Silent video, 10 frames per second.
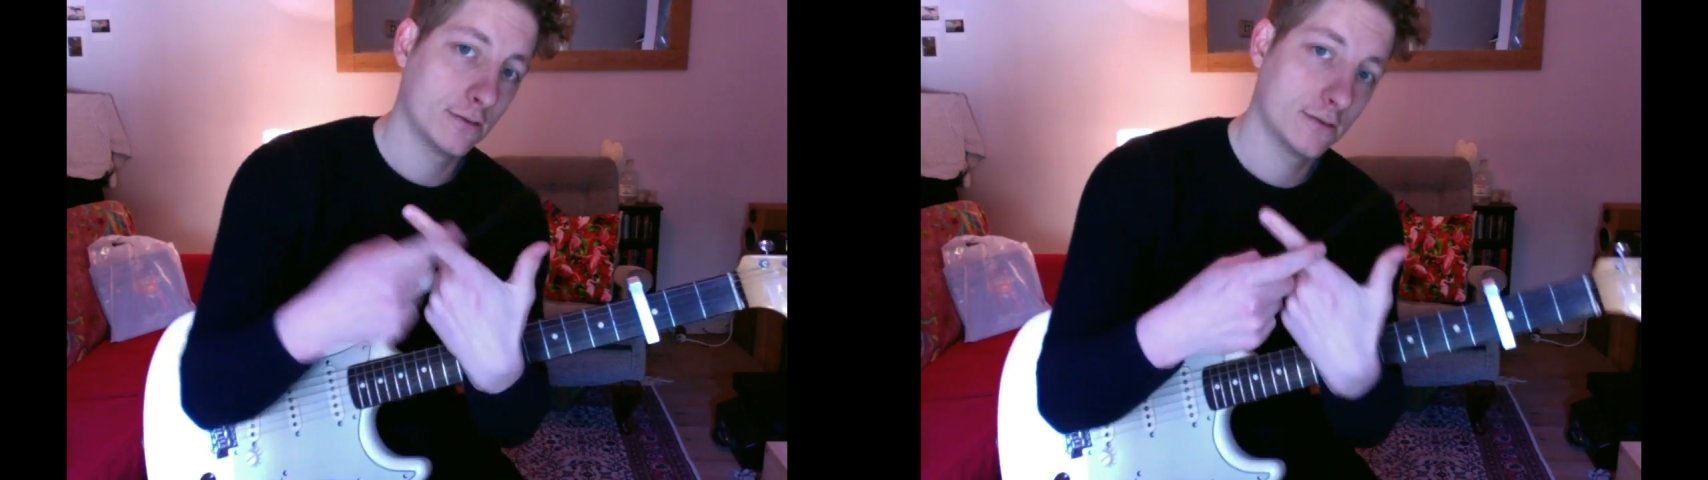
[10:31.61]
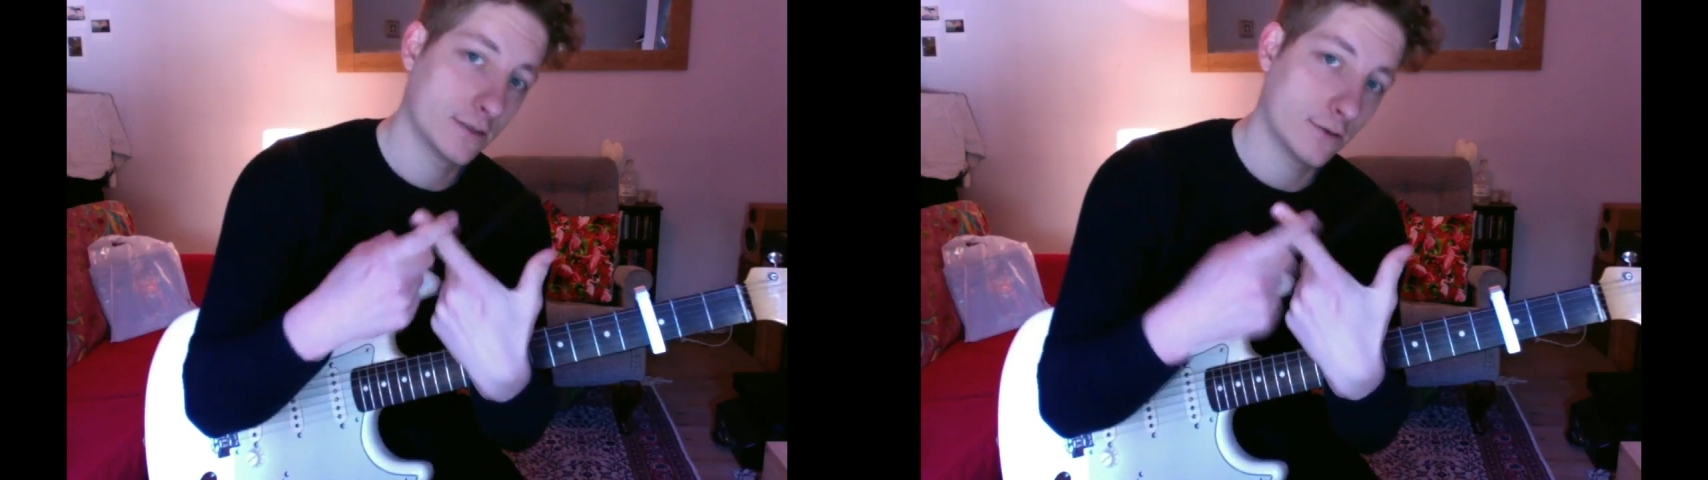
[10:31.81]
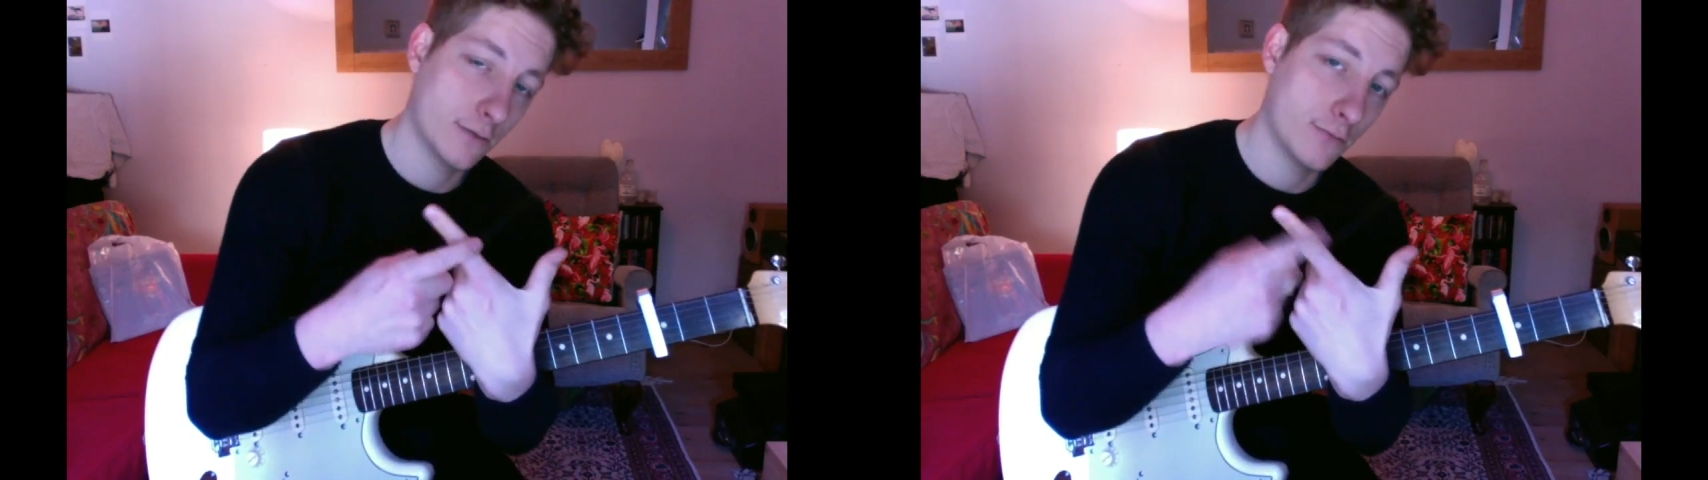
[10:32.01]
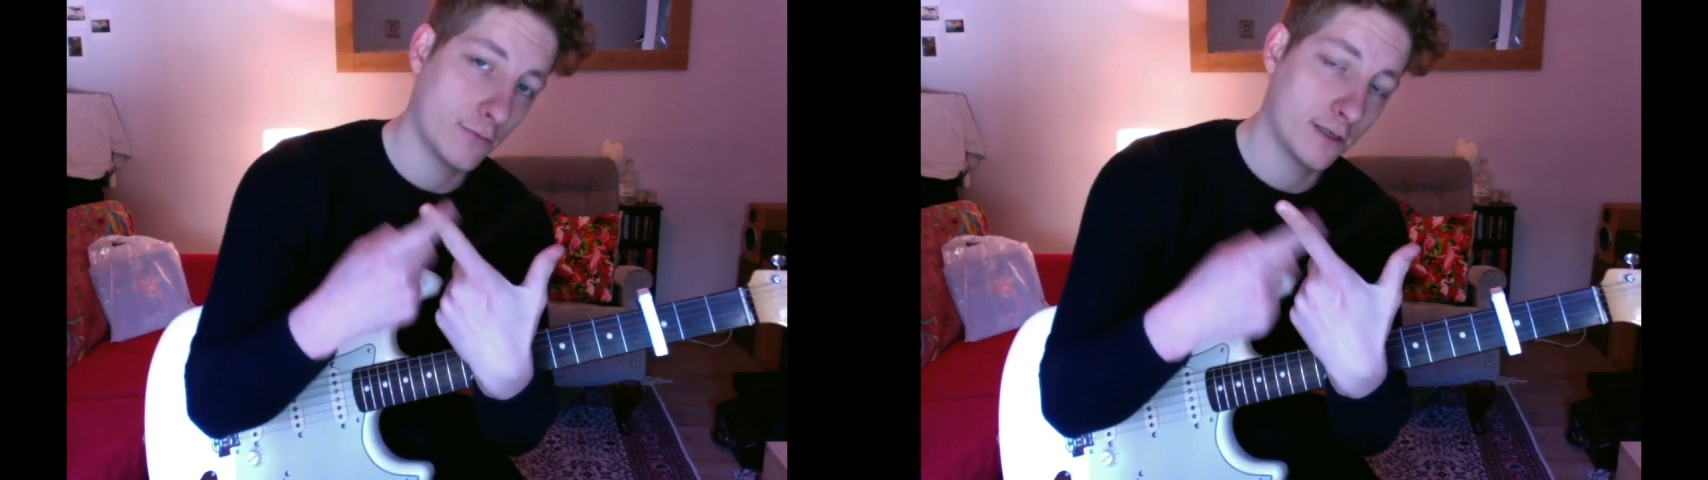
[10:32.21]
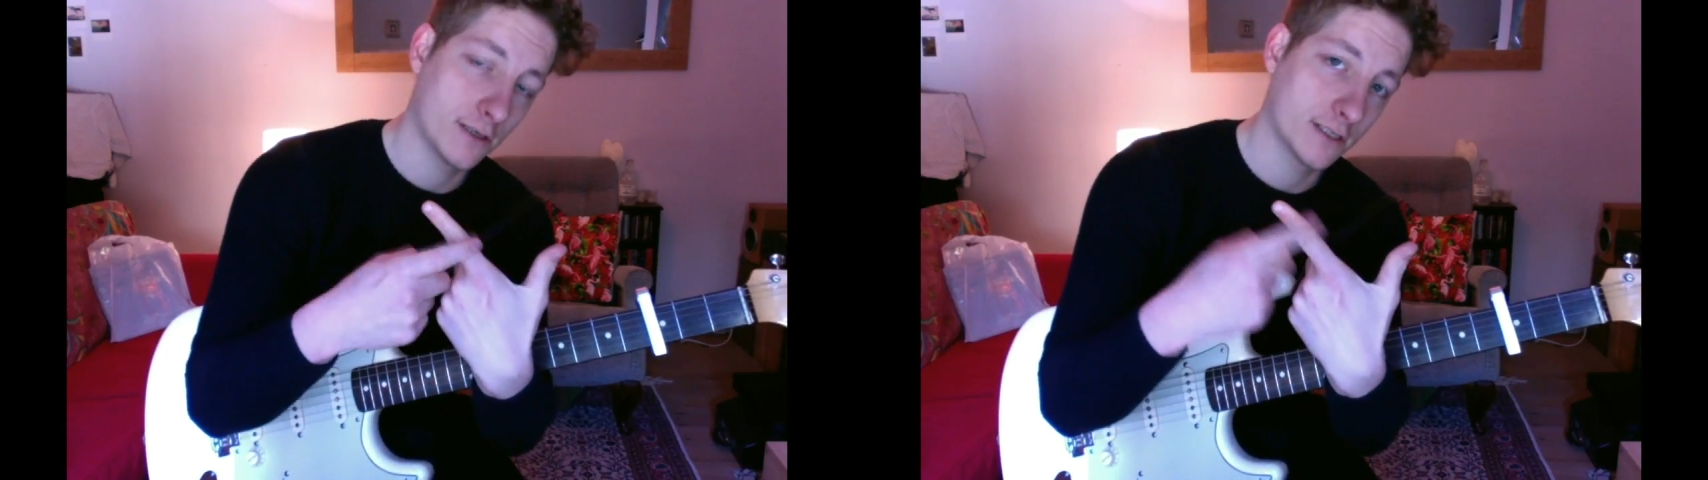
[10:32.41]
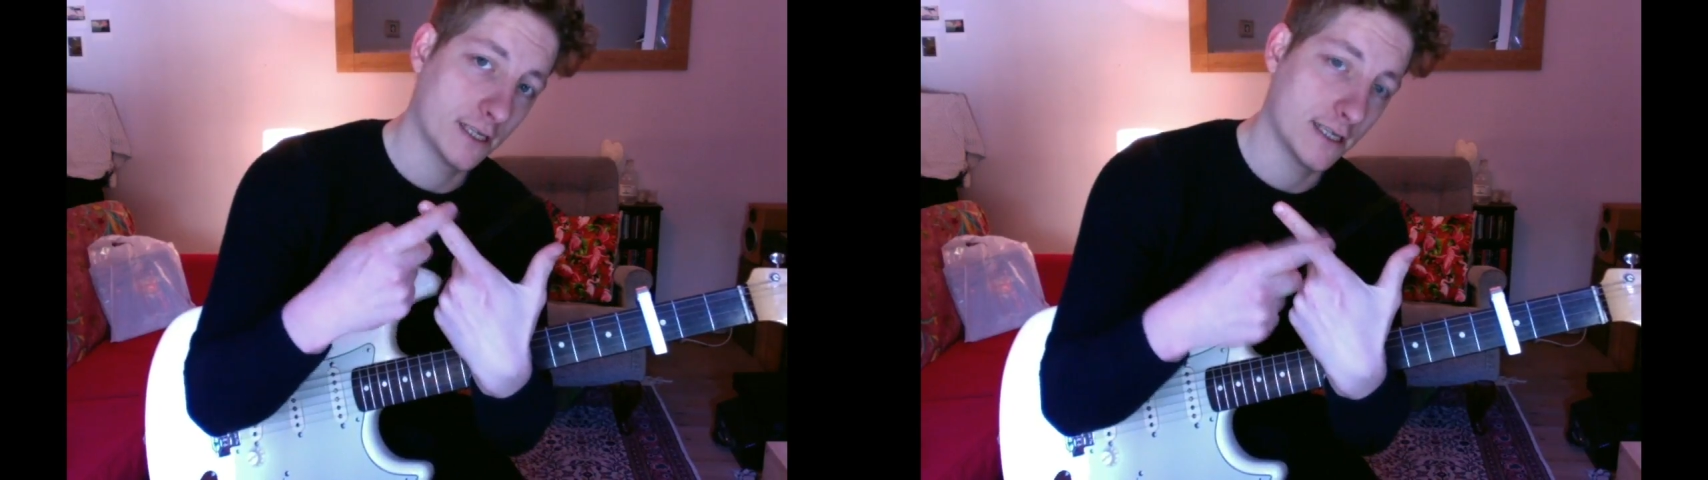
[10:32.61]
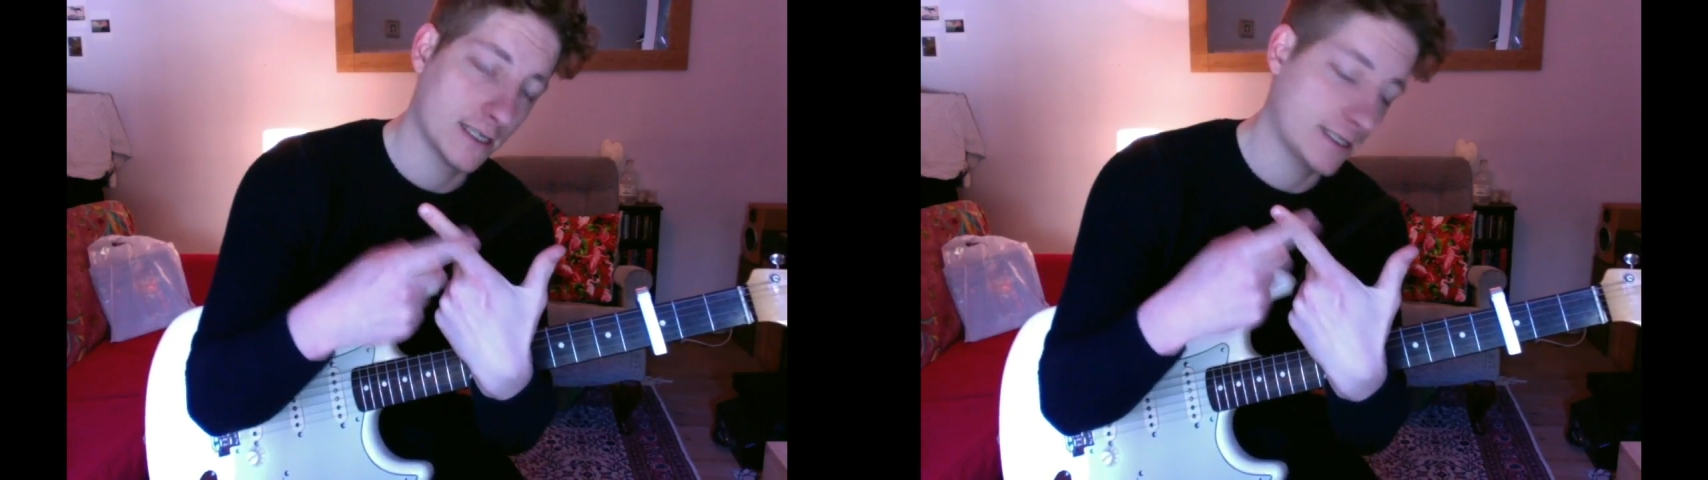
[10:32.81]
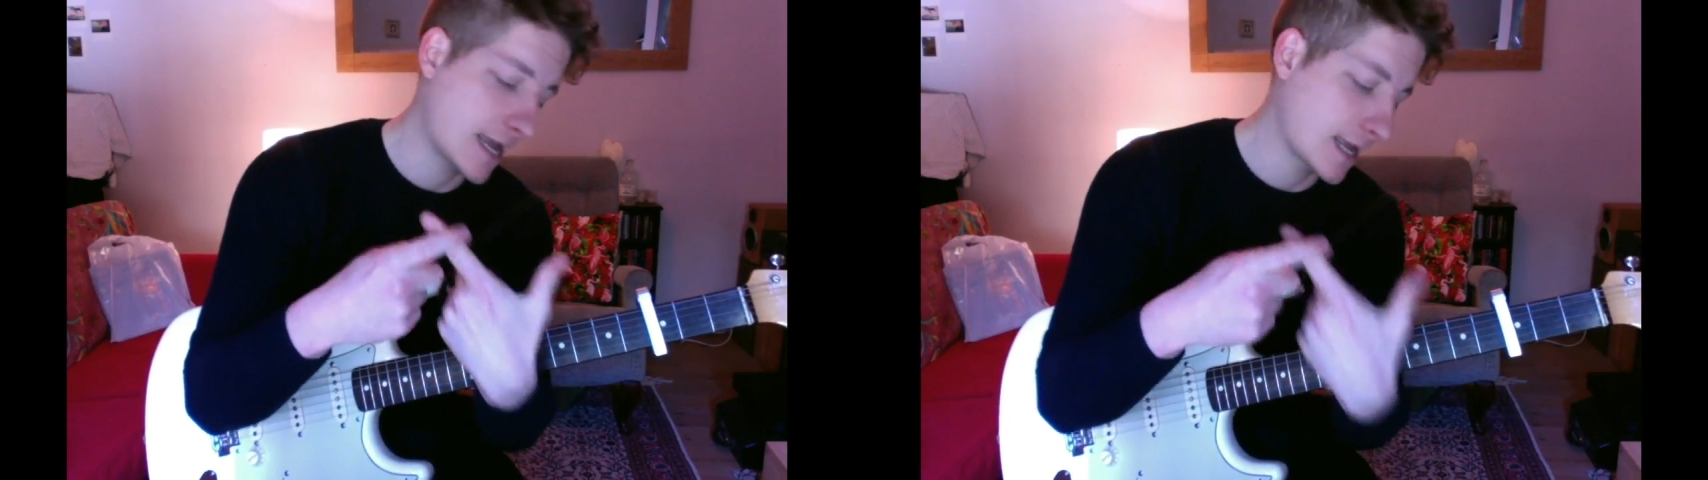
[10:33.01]
Sorry, you probably can't see
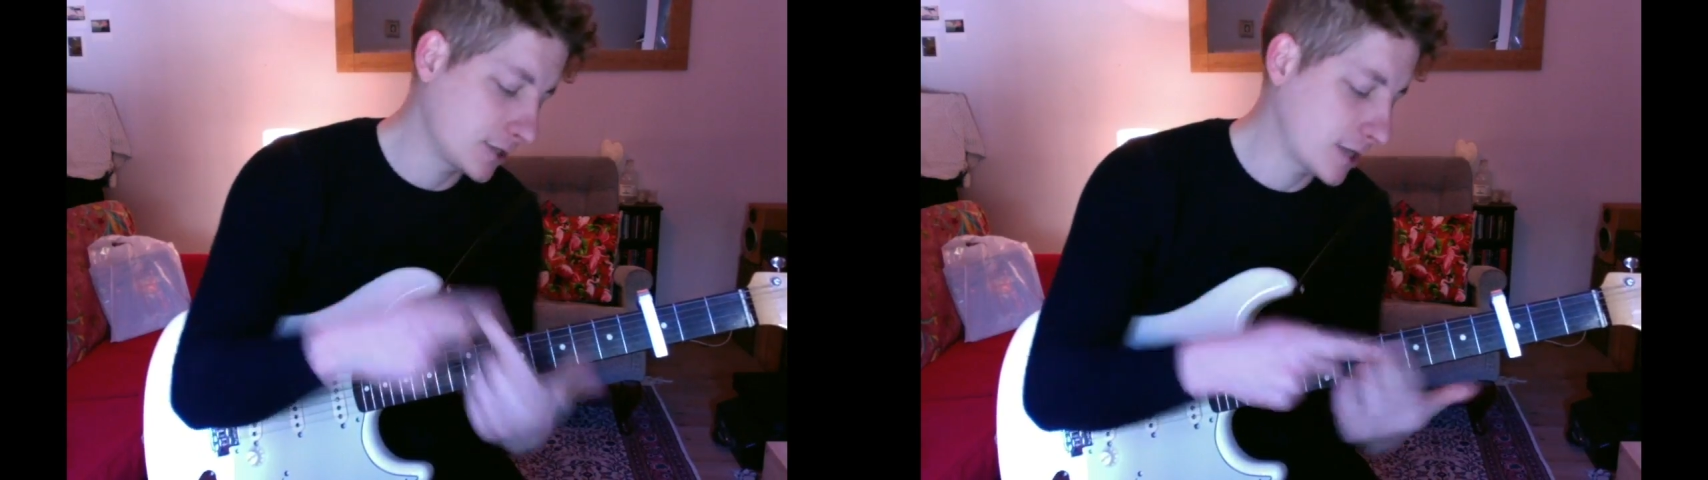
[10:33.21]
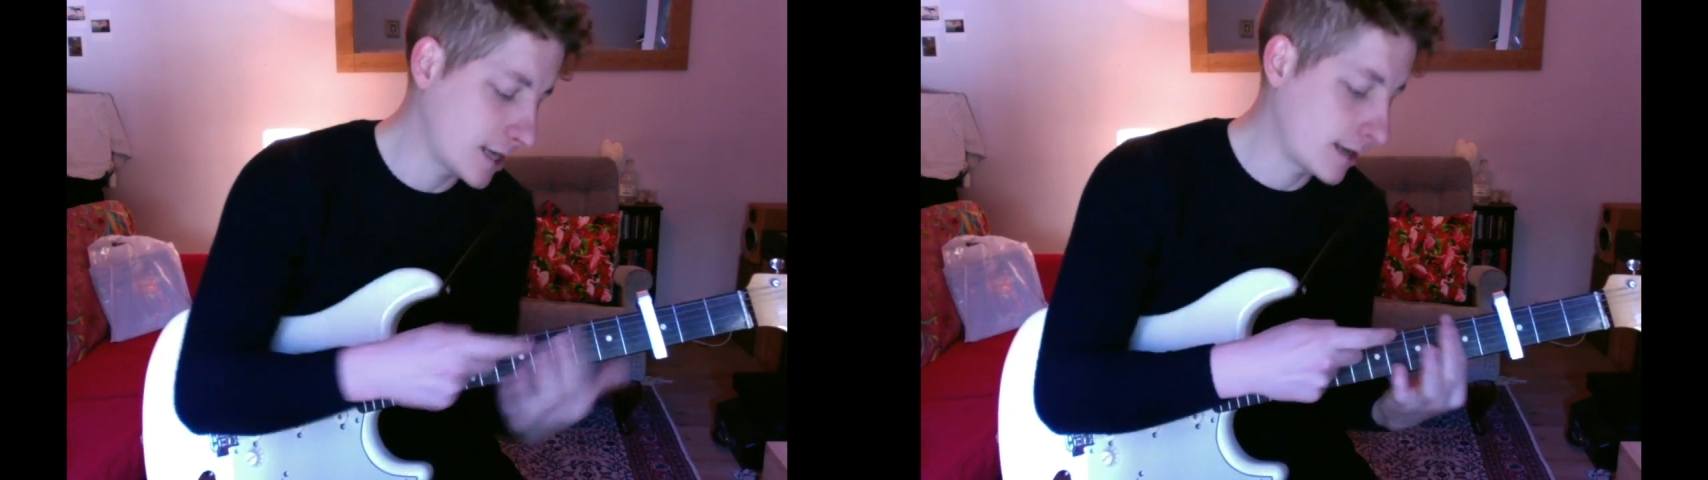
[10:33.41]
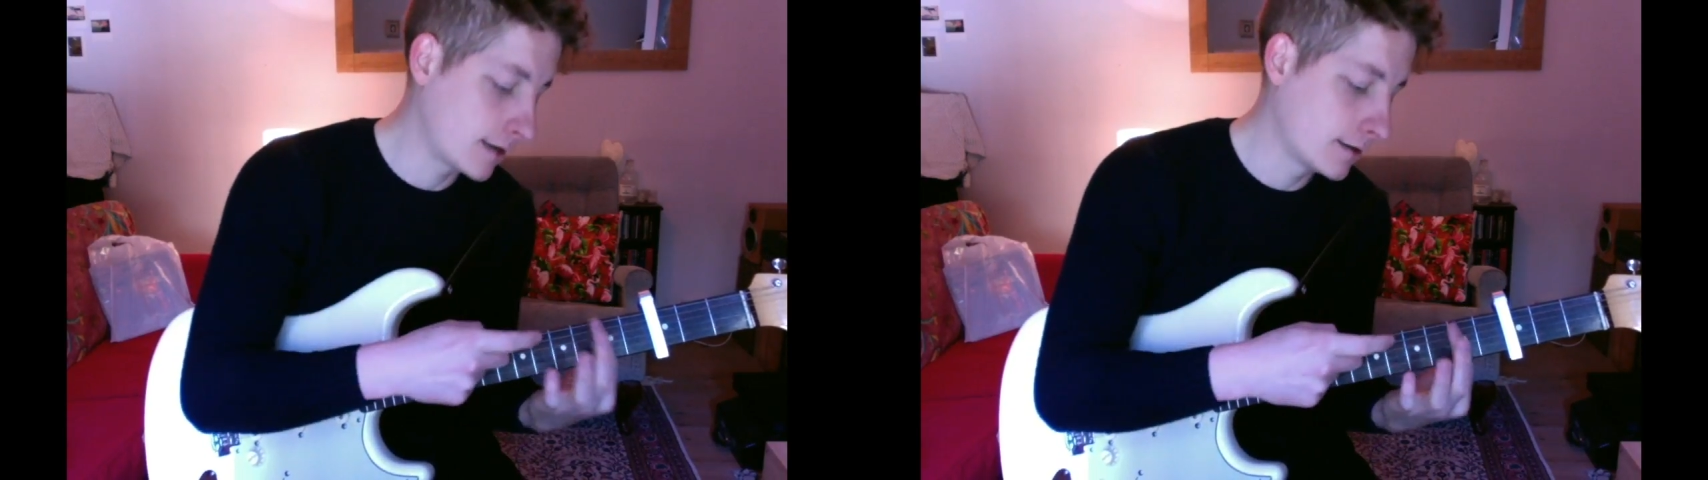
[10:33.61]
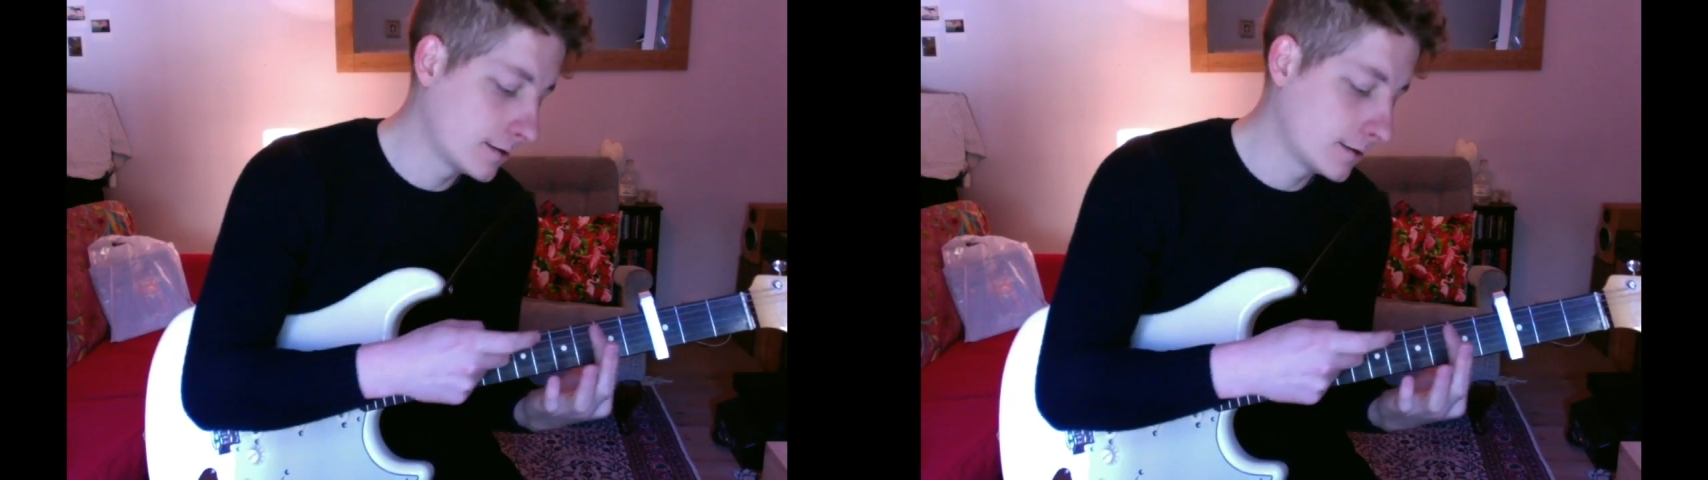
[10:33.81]
this edge here.